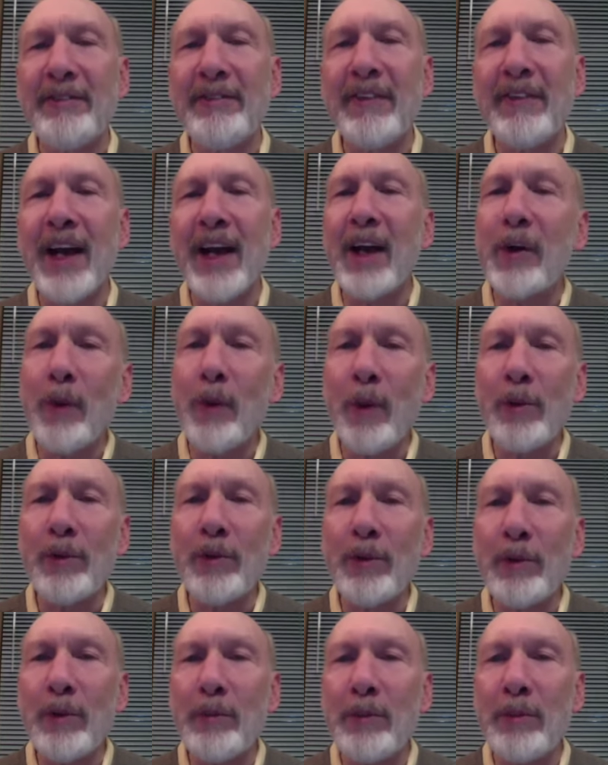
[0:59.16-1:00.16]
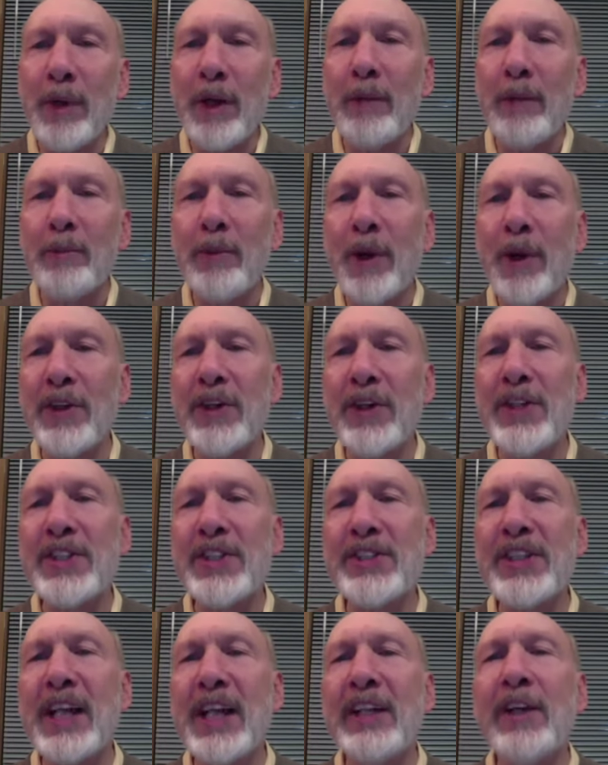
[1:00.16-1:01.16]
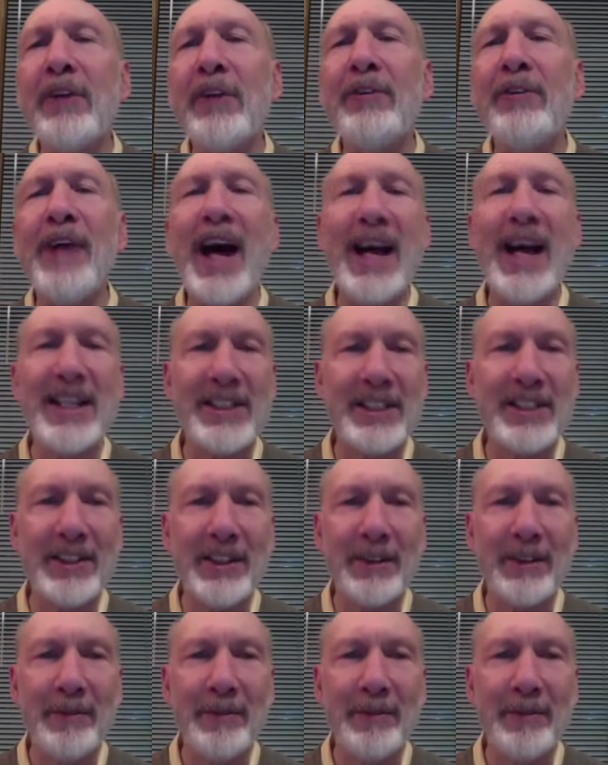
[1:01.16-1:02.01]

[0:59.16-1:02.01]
A quote from Brother Stendhal Rast.